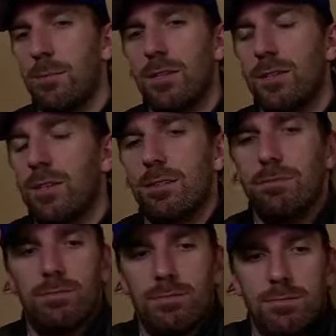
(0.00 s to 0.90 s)
mean, I,
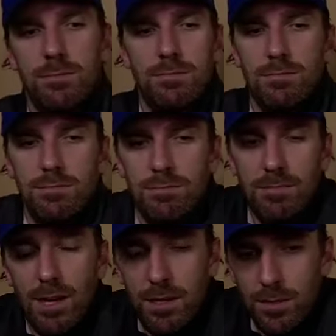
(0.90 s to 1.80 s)

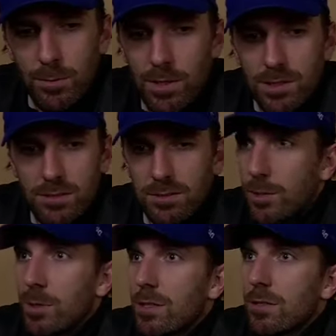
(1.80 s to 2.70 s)
I don't know what he's
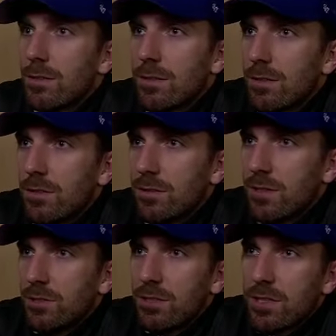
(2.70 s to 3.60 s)
doing.
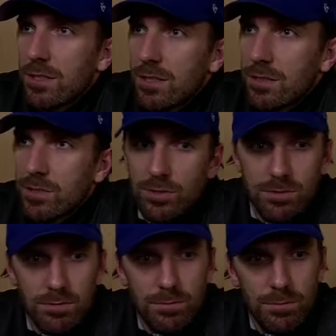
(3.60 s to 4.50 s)
Seriously, it's
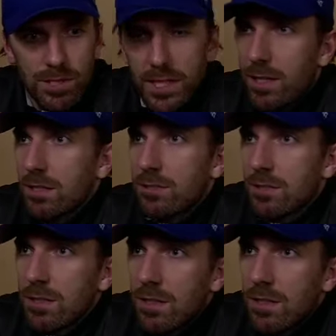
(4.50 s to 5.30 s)
just ridiculous.